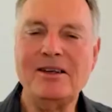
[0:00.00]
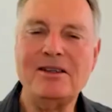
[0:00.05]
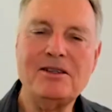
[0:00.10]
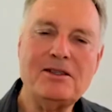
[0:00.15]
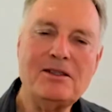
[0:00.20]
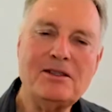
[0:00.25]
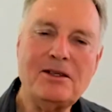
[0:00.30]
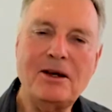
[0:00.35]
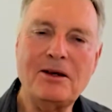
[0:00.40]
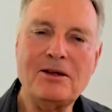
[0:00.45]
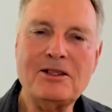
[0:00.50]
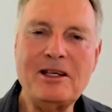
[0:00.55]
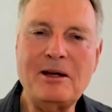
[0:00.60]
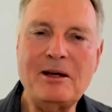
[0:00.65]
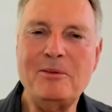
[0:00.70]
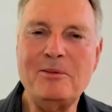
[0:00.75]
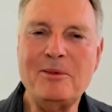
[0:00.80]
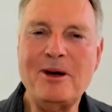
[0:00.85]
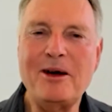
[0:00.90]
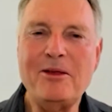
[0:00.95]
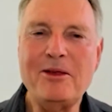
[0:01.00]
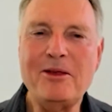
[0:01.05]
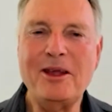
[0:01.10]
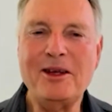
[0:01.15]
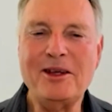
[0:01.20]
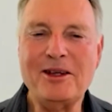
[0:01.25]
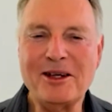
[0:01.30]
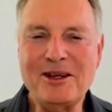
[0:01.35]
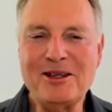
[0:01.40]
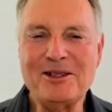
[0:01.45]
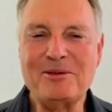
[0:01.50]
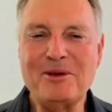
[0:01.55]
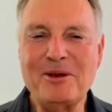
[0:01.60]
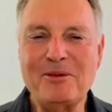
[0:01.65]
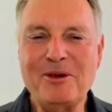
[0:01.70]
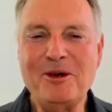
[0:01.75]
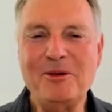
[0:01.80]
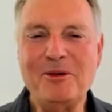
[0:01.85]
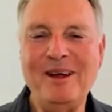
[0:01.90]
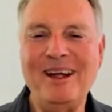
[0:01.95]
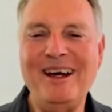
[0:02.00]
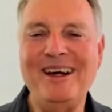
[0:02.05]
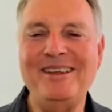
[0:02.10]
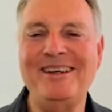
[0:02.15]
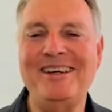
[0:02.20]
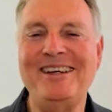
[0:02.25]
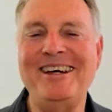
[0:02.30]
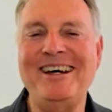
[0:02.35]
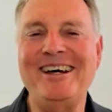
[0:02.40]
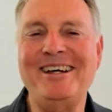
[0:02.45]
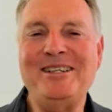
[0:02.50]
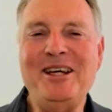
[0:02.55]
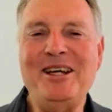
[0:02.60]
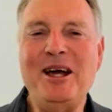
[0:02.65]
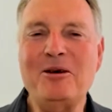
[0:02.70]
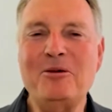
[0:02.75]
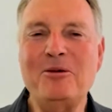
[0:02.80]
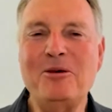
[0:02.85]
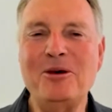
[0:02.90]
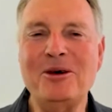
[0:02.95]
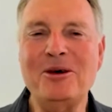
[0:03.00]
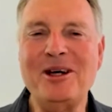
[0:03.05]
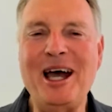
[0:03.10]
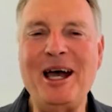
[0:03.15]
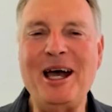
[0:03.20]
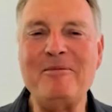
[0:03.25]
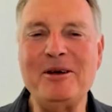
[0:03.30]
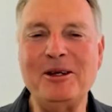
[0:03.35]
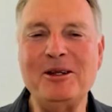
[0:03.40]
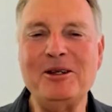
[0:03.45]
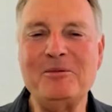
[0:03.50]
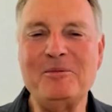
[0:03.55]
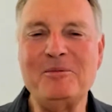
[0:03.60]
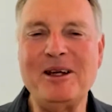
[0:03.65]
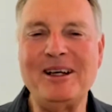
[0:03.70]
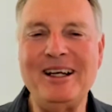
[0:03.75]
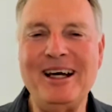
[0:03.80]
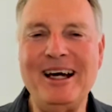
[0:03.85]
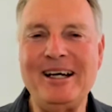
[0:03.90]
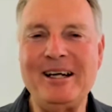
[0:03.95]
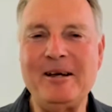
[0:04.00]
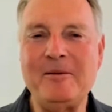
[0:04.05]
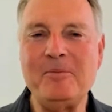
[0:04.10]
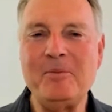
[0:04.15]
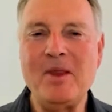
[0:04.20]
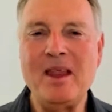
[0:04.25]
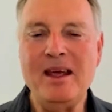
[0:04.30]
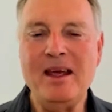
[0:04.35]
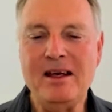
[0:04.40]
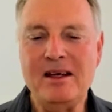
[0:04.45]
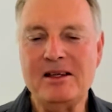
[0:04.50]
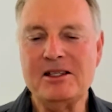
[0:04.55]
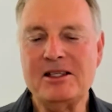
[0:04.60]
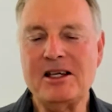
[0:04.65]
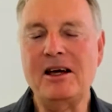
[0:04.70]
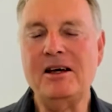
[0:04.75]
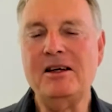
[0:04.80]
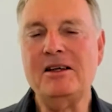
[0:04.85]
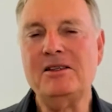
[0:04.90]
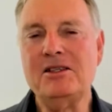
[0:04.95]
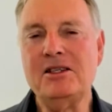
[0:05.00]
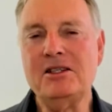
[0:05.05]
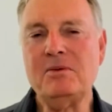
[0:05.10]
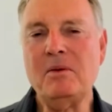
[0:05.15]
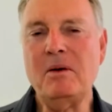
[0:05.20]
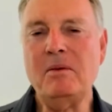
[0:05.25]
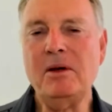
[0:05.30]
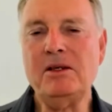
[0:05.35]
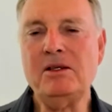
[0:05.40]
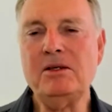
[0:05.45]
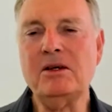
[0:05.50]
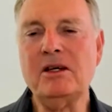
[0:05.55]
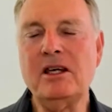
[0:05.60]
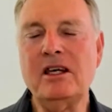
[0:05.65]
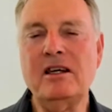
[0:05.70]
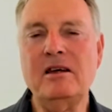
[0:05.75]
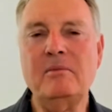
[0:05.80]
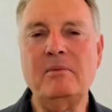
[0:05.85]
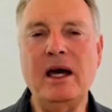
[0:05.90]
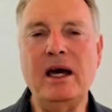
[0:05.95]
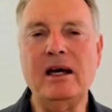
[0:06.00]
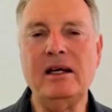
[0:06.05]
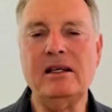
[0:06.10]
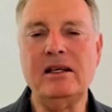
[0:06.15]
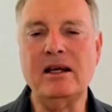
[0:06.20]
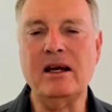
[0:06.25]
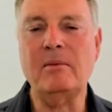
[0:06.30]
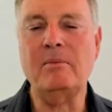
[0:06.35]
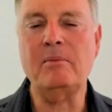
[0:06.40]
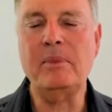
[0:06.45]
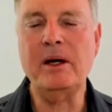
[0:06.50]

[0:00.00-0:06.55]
You stole some of my thunder because we will play the tug of war game a little bit later. So just when we're talking about